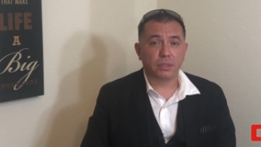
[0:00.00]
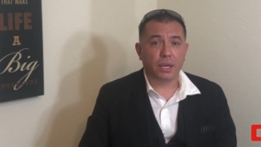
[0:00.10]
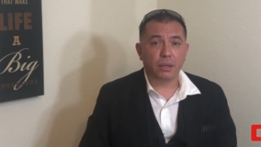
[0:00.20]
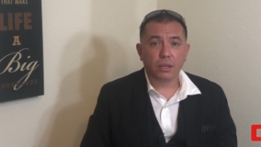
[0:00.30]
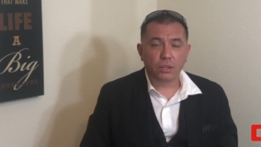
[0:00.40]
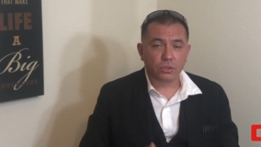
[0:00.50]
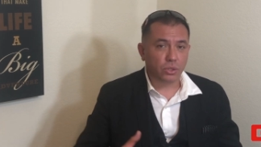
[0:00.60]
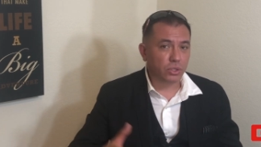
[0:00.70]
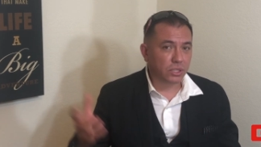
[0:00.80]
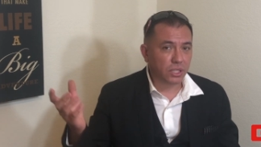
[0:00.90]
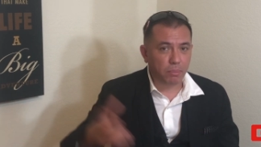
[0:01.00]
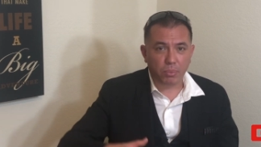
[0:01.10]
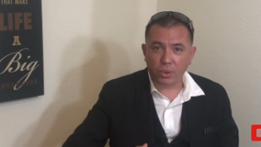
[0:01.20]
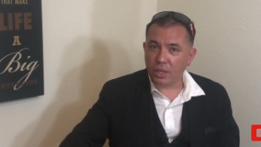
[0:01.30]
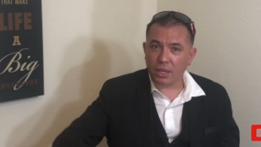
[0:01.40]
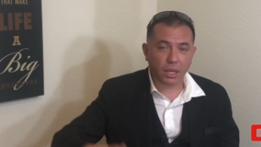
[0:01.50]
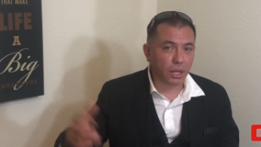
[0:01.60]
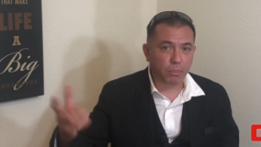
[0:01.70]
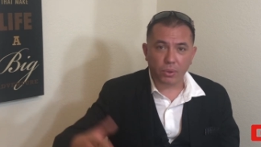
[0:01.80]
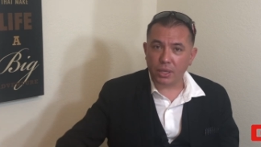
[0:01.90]
Yeah. So you just keep putting in
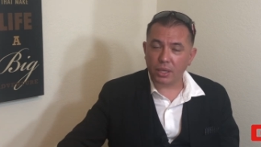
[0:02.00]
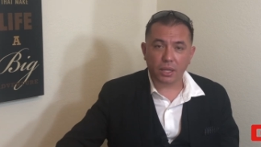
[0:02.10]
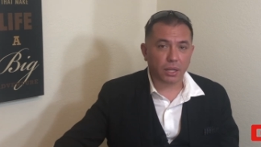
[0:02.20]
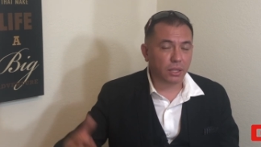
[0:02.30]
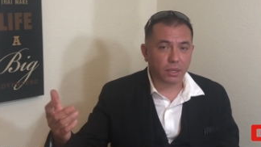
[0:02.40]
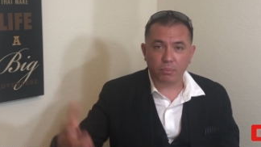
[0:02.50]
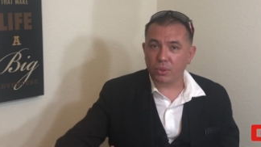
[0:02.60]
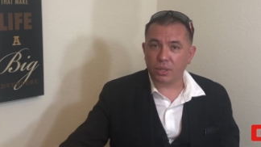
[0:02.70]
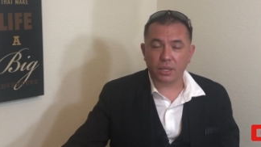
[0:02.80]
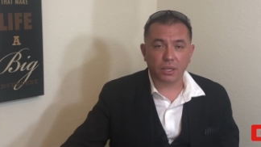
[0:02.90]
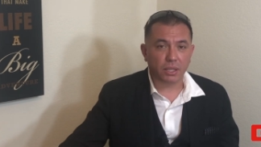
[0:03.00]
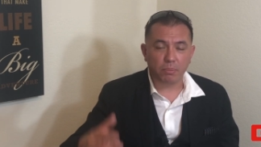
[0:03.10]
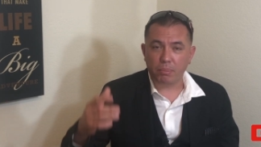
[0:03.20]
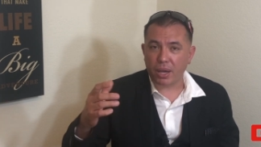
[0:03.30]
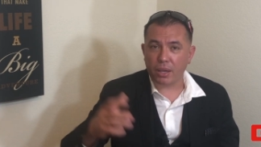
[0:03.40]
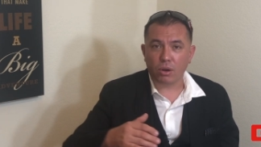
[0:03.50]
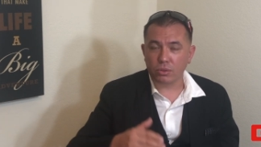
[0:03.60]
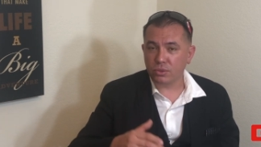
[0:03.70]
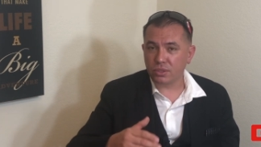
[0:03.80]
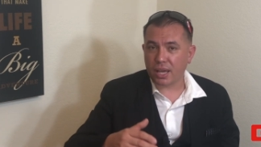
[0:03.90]
and putting in and keep putting in, keep buying all
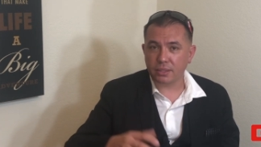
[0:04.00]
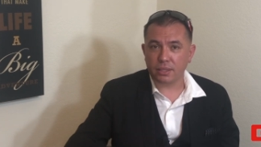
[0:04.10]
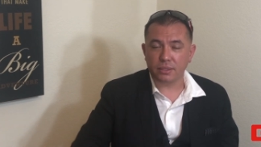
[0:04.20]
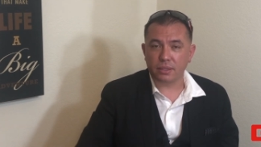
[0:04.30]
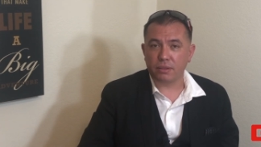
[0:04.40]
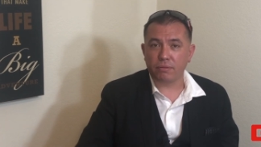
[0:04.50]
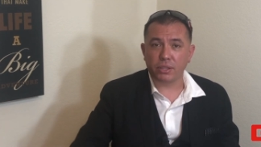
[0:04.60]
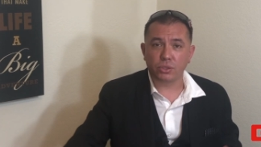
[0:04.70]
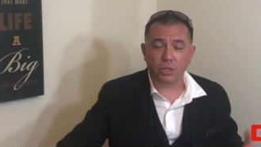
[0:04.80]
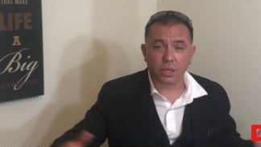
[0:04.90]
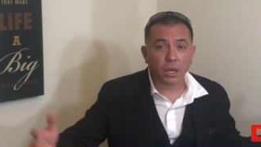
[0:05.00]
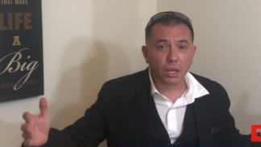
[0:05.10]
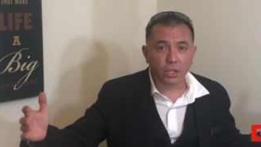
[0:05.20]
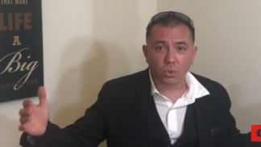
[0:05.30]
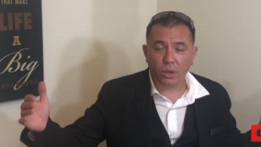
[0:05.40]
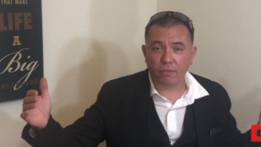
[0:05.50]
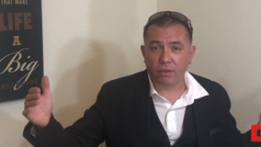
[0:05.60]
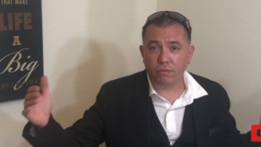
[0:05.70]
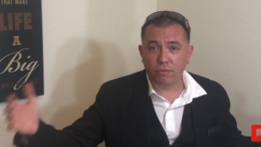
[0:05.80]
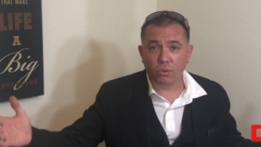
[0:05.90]
those tax liens, and eventually you have a
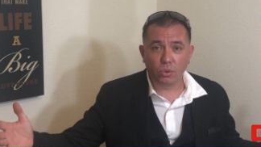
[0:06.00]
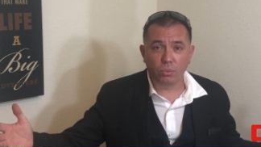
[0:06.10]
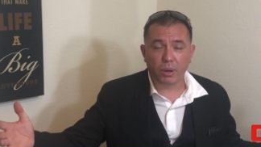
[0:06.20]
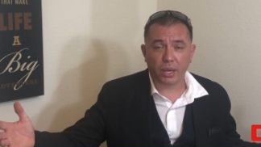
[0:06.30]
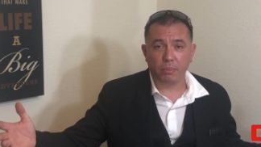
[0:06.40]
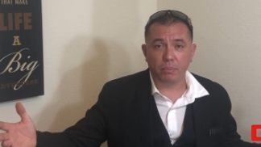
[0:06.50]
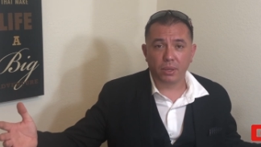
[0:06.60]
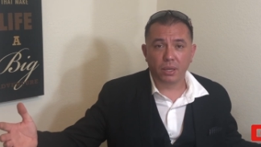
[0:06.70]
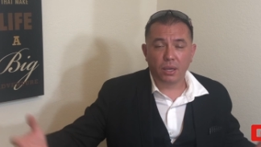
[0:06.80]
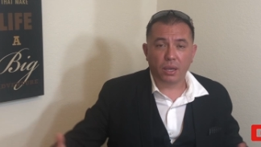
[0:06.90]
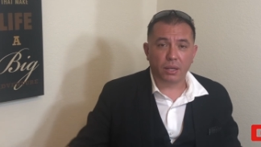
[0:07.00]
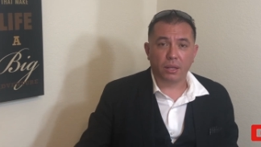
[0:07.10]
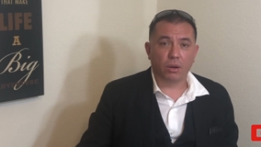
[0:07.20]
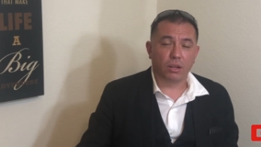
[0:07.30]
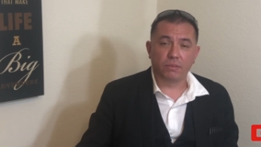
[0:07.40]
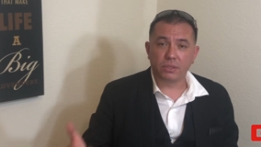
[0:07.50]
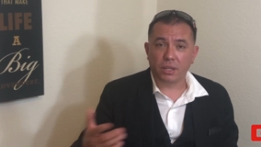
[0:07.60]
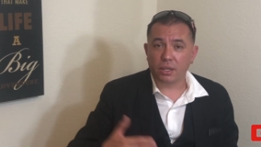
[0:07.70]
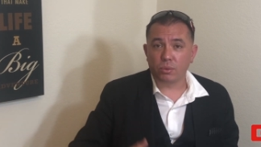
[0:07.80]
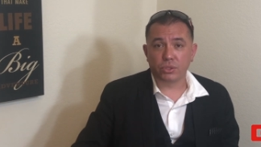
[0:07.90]
full pipe. And then all of a
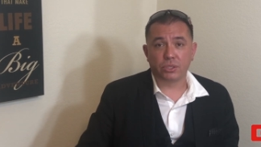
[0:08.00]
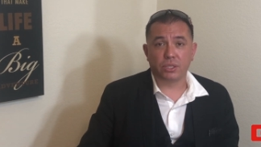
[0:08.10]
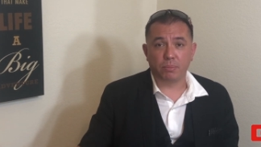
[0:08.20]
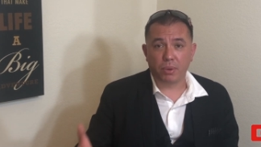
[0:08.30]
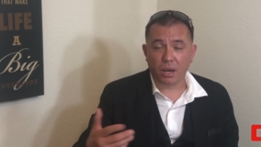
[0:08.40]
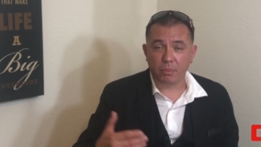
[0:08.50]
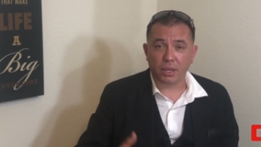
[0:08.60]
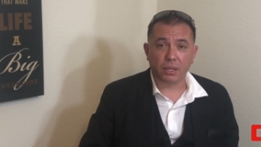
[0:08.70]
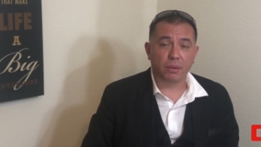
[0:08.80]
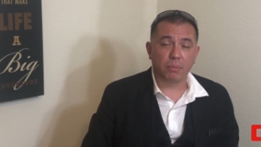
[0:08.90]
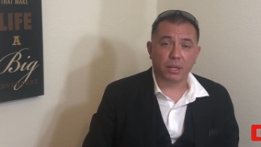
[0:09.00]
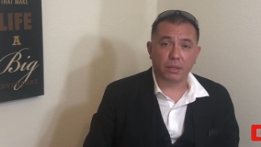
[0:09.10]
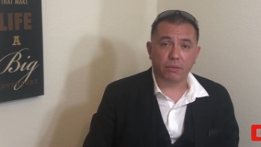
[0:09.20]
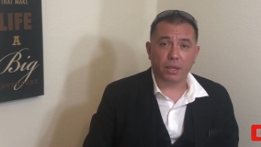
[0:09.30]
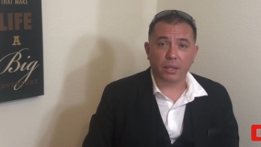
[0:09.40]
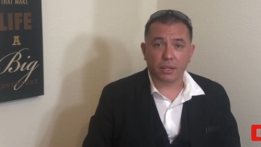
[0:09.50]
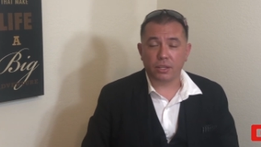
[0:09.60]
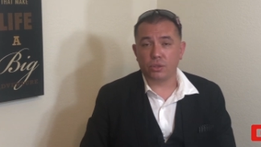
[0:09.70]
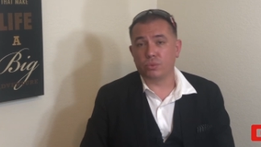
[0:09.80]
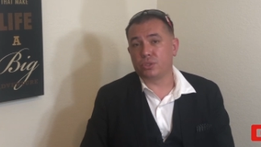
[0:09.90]
sudden it will just keep coming in the money, right? And then
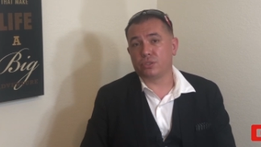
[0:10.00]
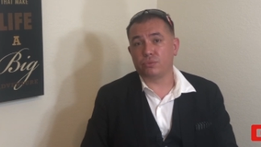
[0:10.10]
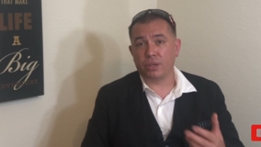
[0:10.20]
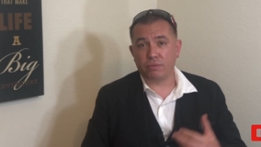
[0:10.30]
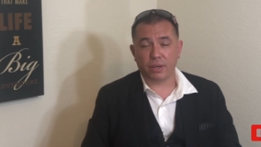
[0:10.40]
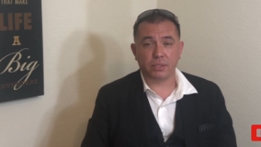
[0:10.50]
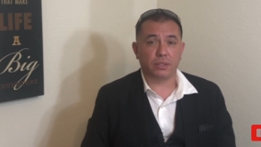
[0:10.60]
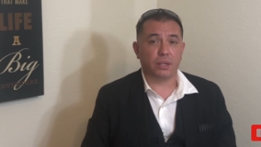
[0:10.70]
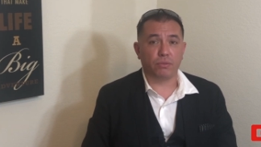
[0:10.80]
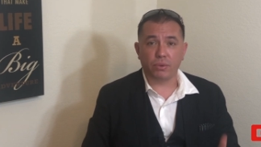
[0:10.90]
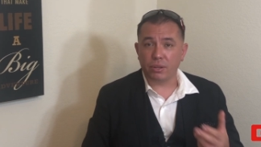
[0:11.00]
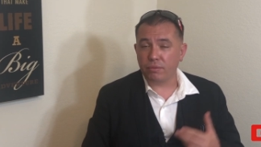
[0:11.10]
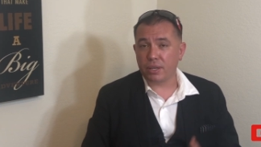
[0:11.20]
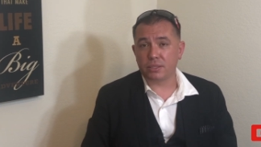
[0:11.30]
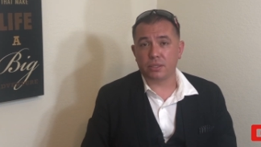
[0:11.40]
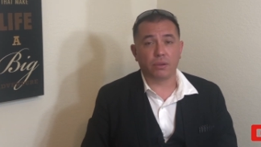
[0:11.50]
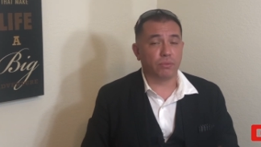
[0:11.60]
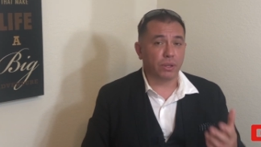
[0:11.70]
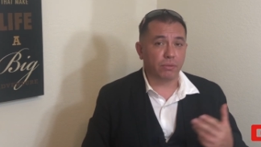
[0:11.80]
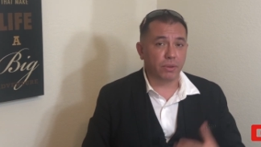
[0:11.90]
you will just reinvest it and reinvest it and
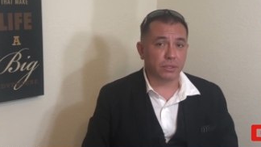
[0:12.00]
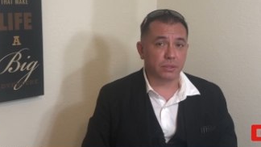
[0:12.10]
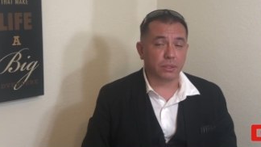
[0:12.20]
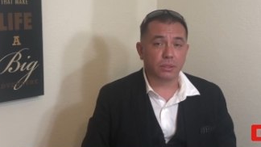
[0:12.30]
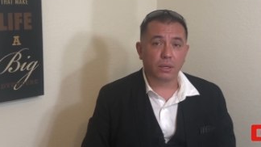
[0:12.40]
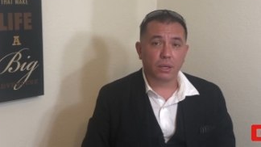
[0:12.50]
reinvest it.